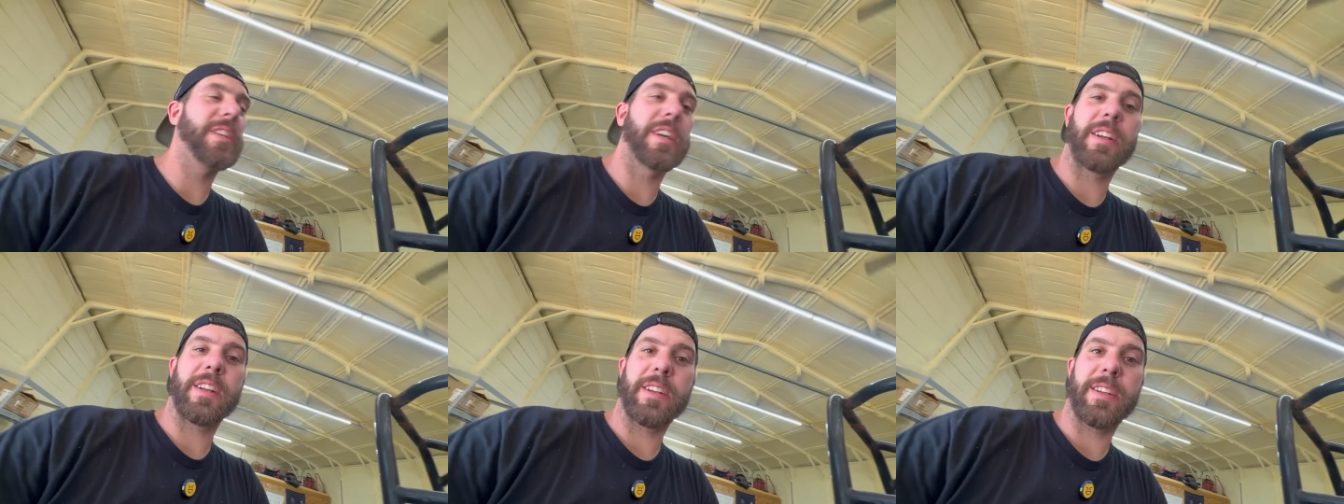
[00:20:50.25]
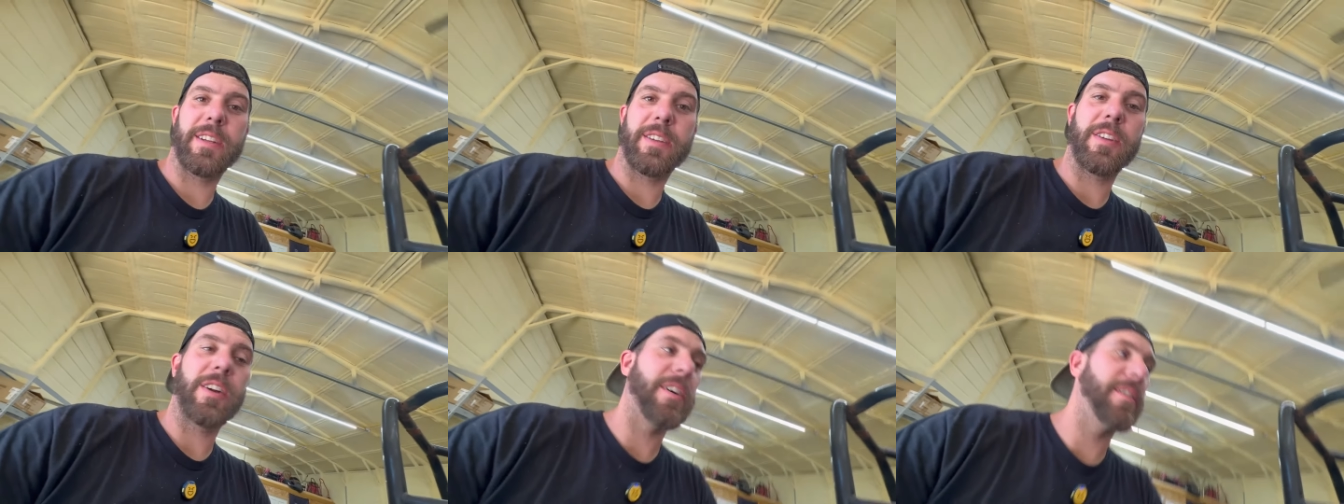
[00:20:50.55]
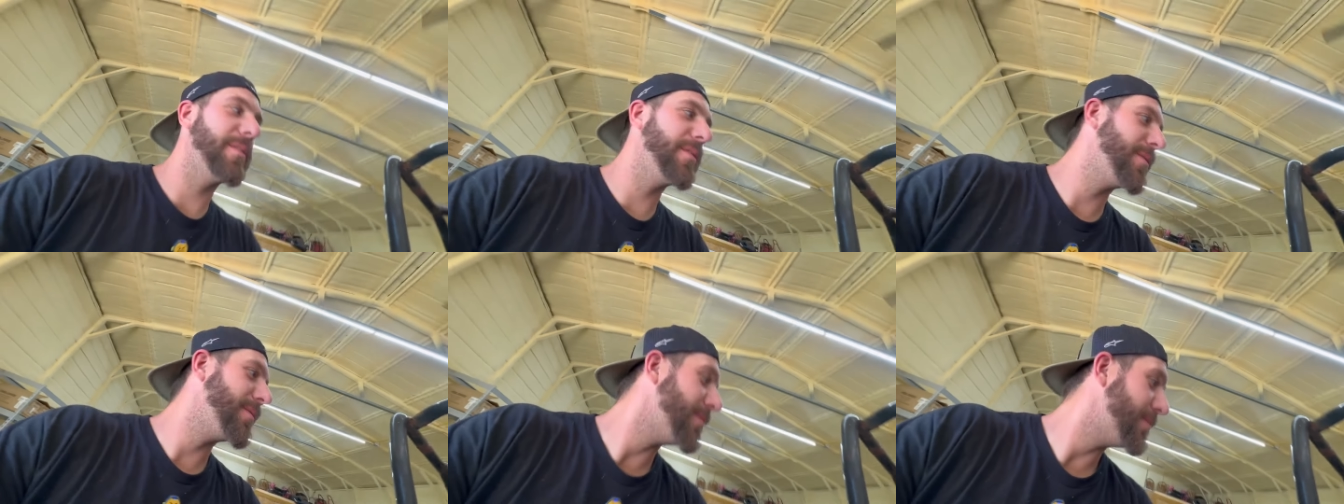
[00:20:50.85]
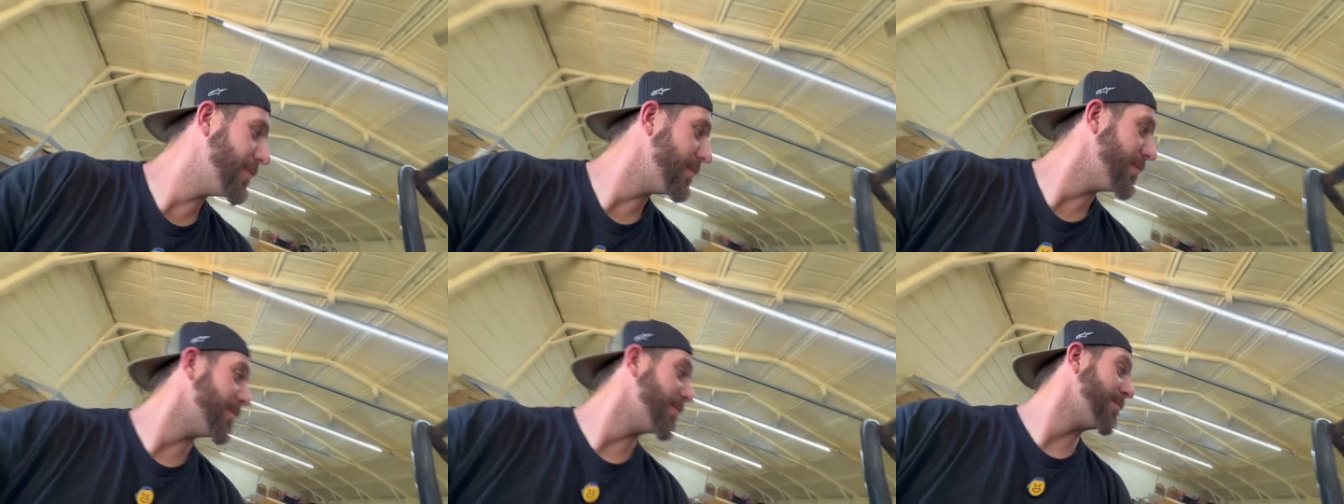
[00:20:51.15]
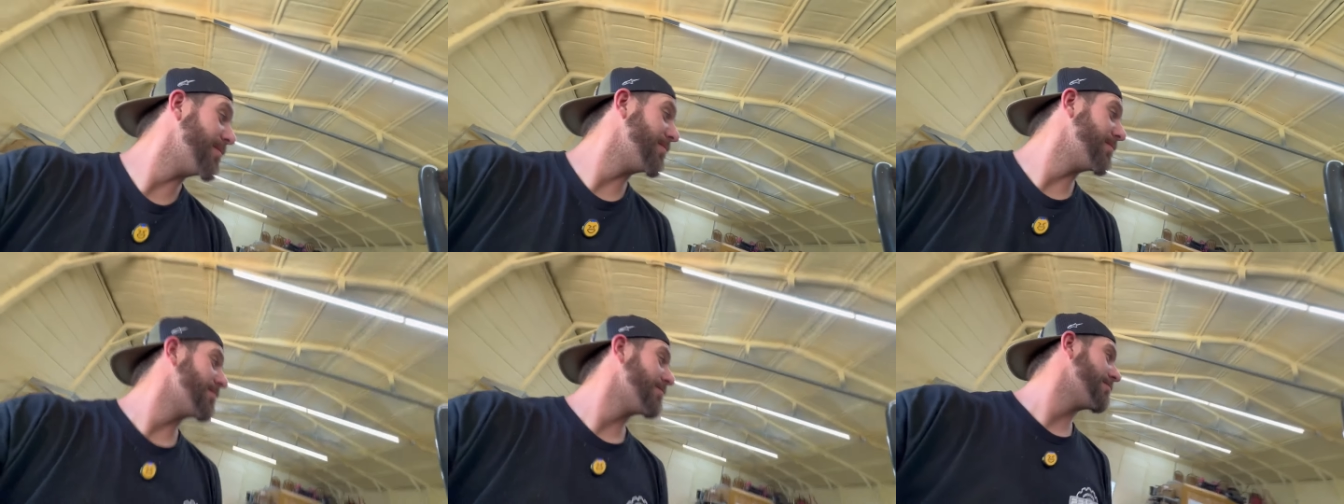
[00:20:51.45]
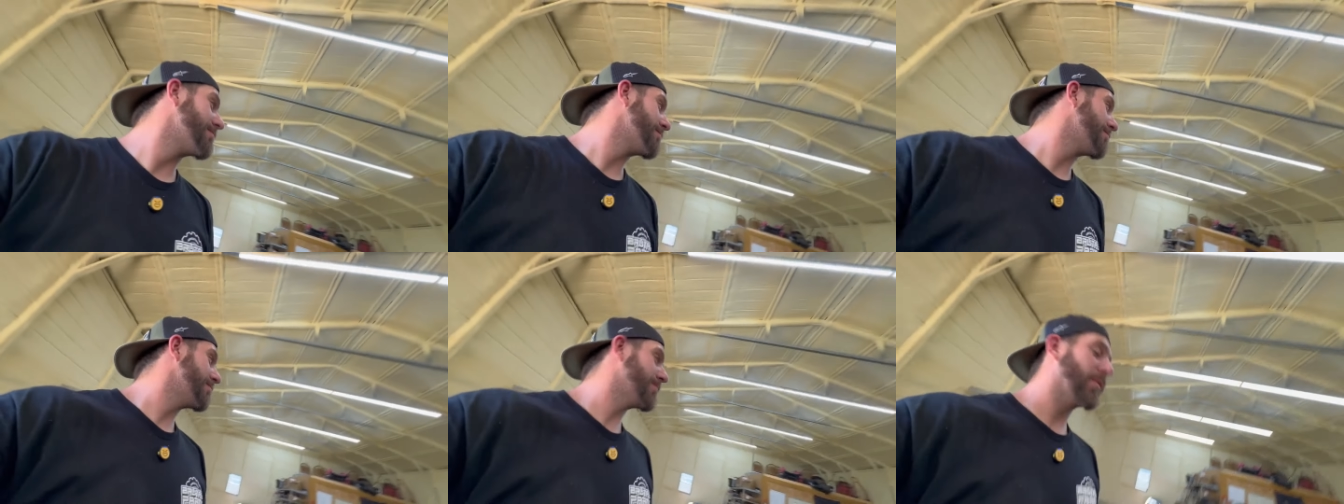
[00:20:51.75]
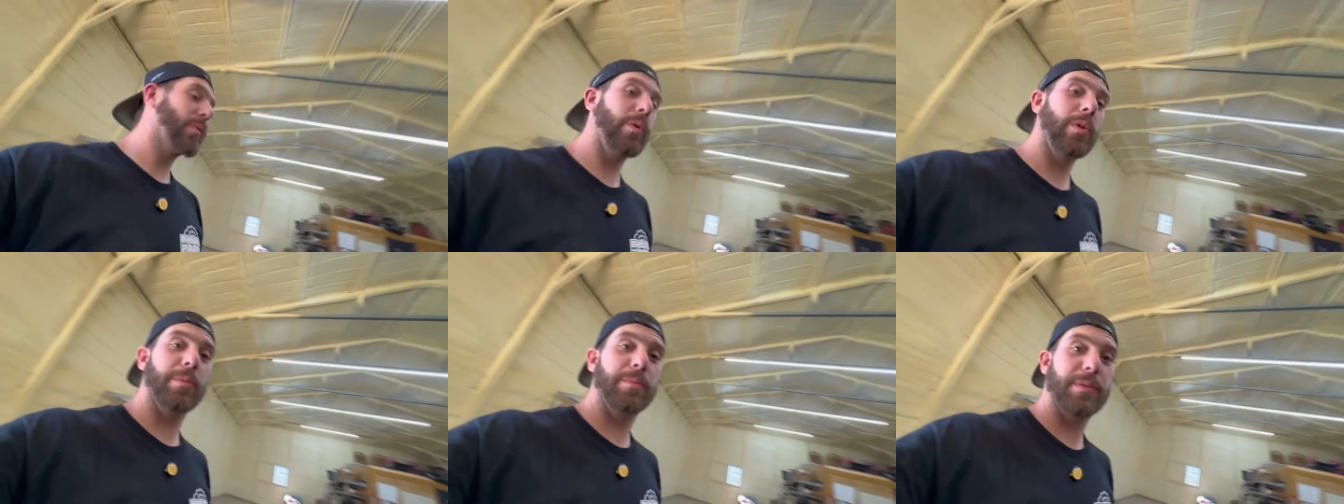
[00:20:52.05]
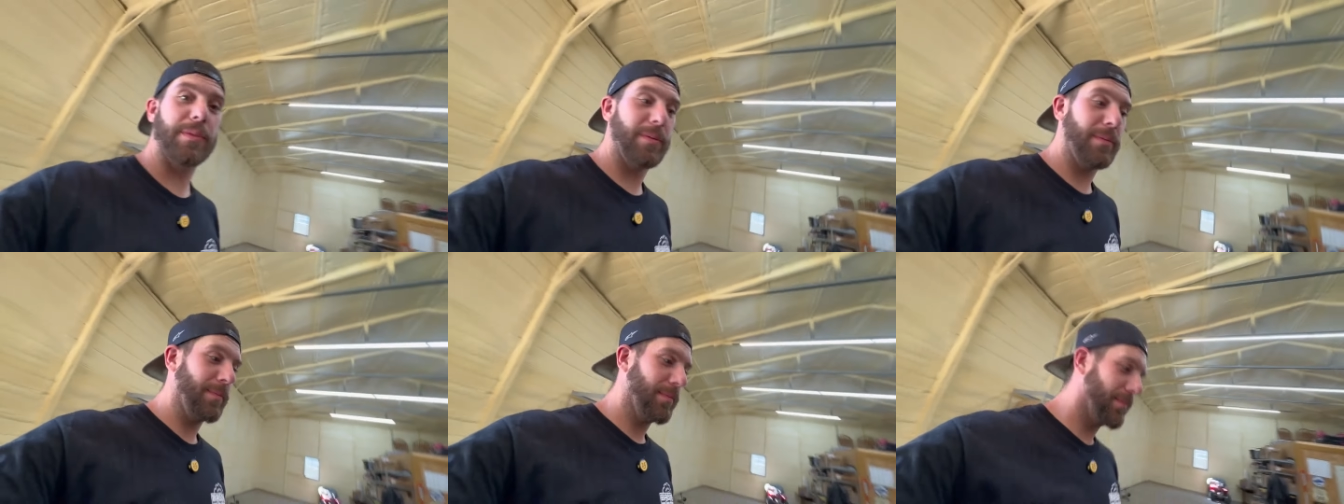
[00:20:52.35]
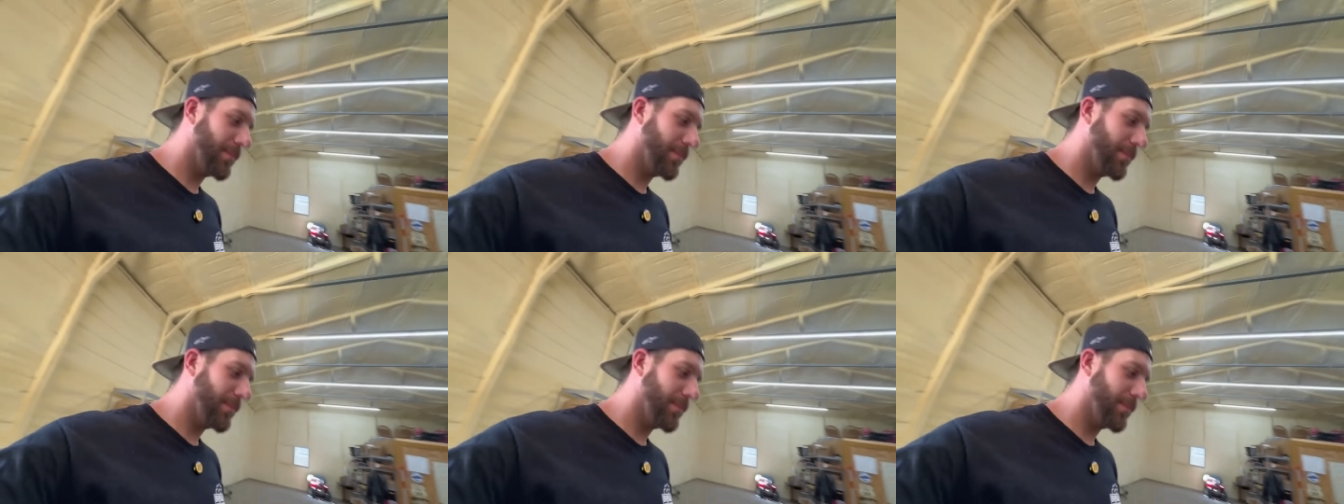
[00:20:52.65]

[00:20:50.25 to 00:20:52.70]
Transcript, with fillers: out I did not. Whoops.